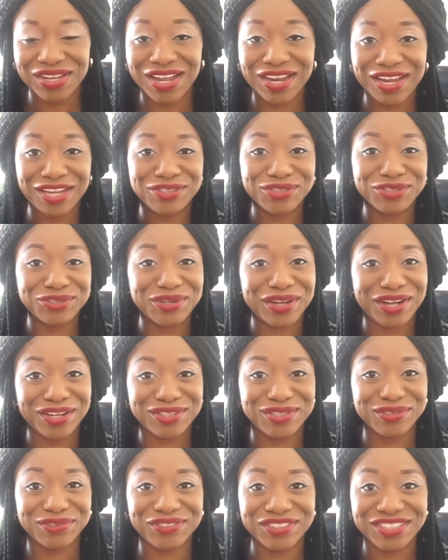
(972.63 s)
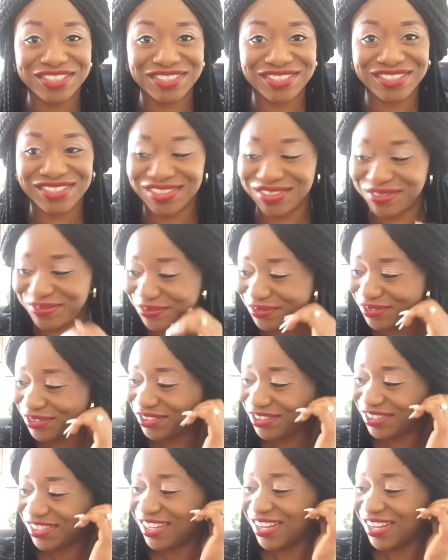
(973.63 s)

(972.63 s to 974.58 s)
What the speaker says: I don't know how to finish this food,